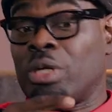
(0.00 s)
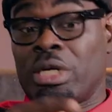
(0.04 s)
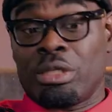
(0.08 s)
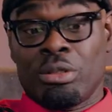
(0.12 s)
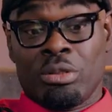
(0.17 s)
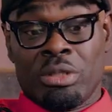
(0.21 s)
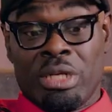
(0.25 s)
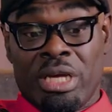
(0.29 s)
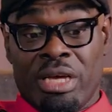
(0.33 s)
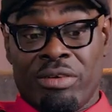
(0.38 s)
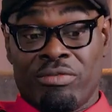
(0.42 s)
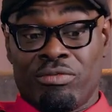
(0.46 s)
I
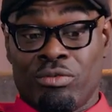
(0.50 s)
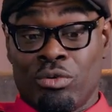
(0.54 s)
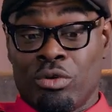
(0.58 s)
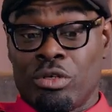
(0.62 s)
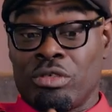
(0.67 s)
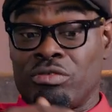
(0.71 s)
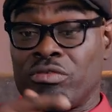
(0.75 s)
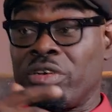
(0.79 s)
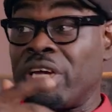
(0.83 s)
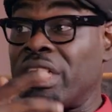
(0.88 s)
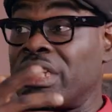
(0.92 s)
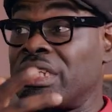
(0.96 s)
don't have
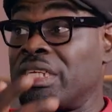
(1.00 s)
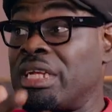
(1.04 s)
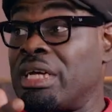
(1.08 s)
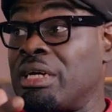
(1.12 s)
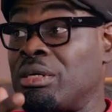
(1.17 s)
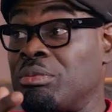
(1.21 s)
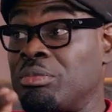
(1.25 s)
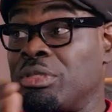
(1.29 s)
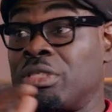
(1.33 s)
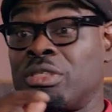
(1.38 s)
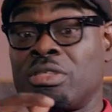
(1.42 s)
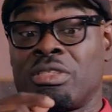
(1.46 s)
one right
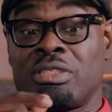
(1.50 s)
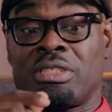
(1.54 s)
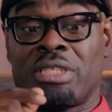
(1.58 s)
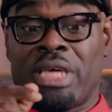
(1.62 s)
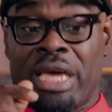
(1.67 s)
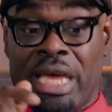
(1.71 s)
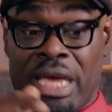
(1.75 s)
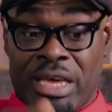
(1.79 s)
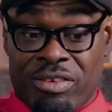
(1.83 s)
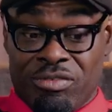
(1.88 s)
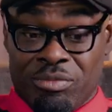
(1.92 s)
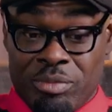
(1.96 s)
now because
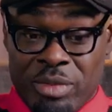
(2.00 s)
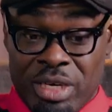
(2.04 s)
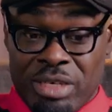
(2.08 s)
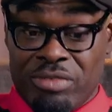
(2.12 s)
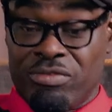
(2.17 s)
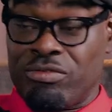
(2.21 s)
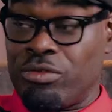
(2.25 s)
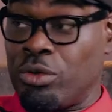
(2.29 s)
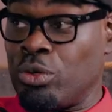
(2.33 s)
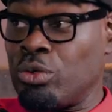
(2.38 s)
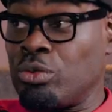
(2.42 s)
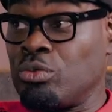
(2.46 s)
I have my
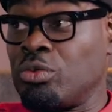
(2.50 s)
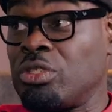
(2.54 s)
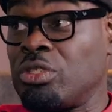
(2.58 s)
phone,